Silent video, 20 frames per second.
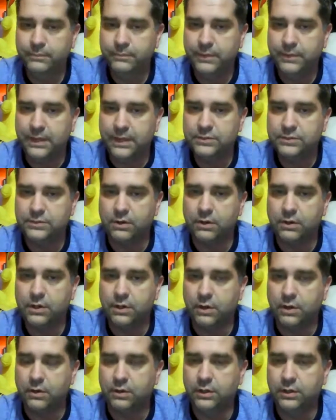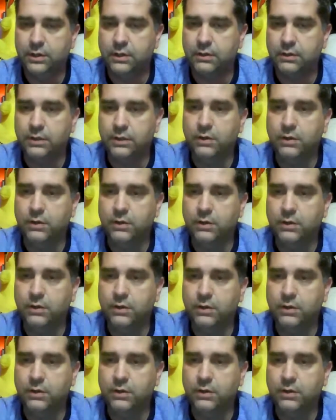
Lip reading: that started early on,